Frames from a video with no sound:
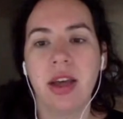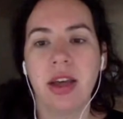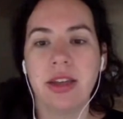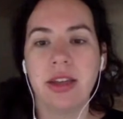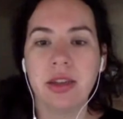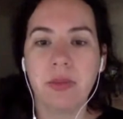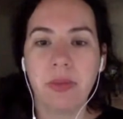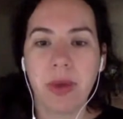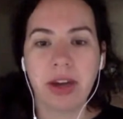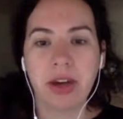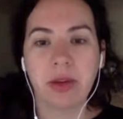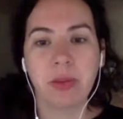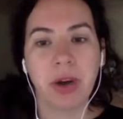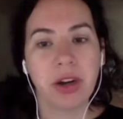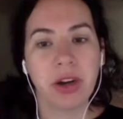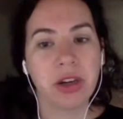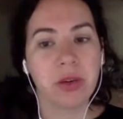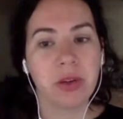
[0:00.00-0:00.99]
to
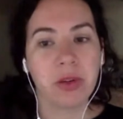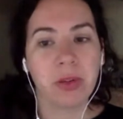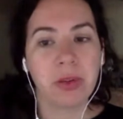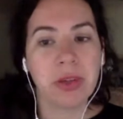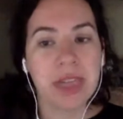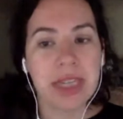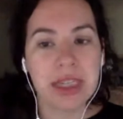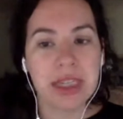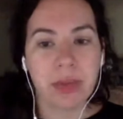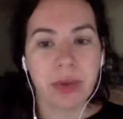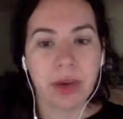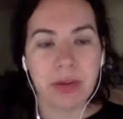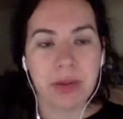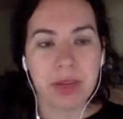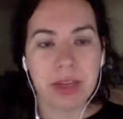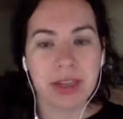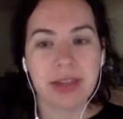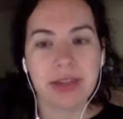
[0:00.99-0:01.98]
better partner with police
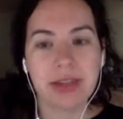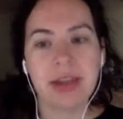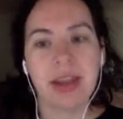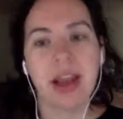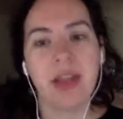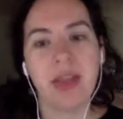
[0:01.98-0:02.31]
departments,